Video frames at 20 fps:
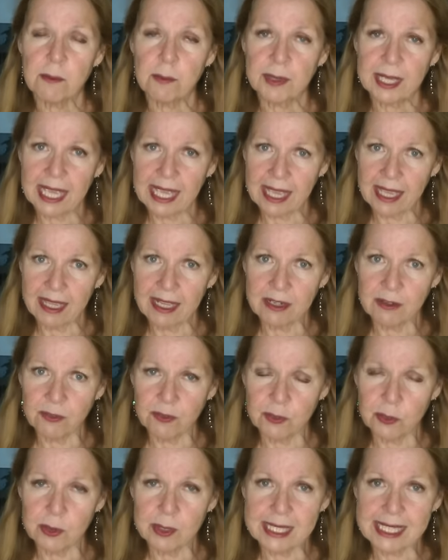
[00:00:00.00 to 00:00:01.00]
Canned
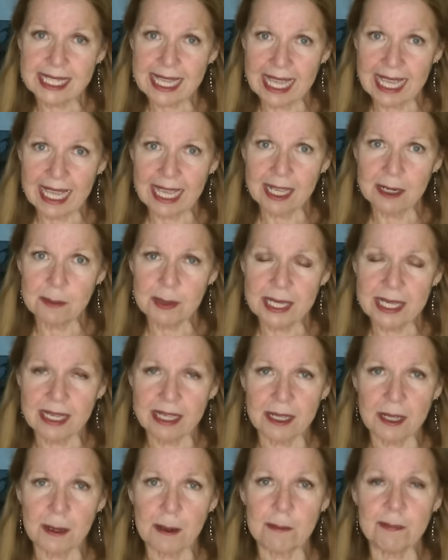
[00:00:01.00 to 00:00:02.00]
foods can
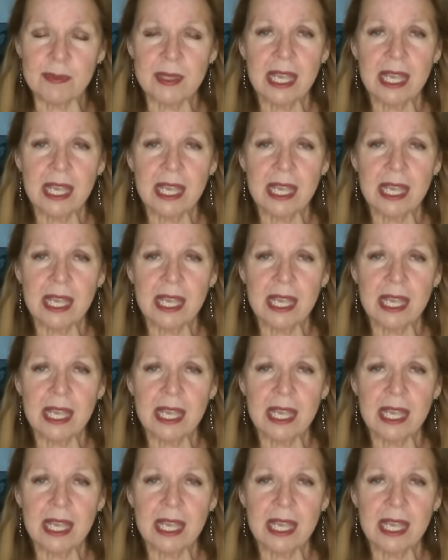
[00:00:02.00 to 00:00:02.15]
become